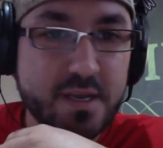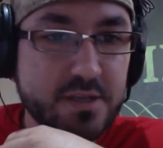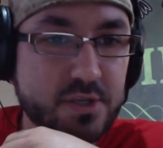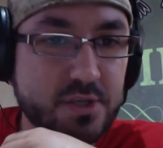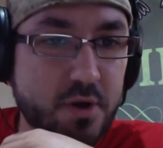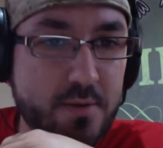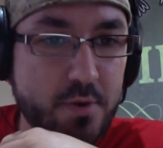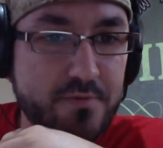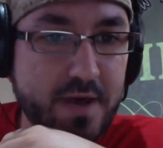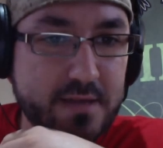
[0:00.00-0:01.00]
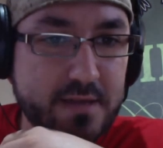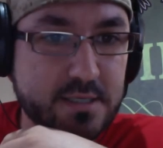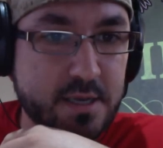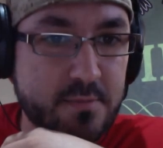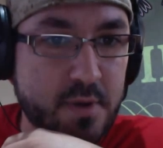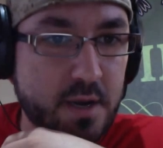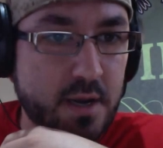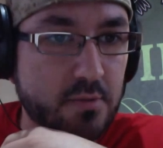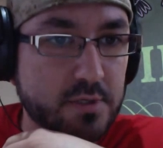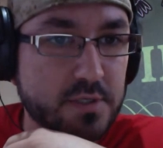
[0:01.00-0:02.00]
So uh, we've got some
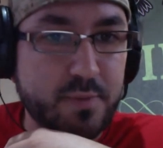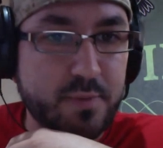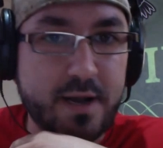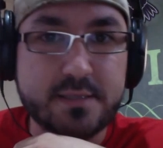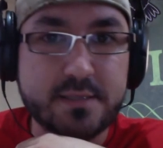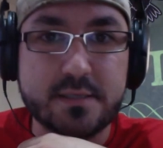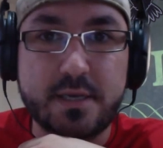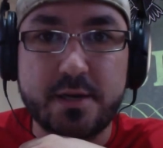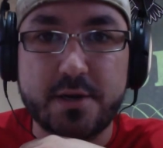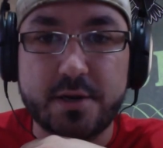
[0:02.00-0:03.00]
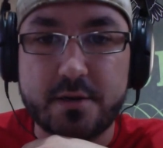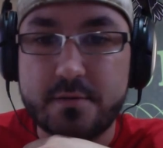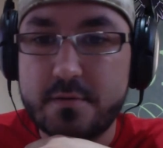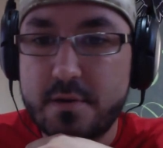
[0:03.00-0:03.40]
uh, responses here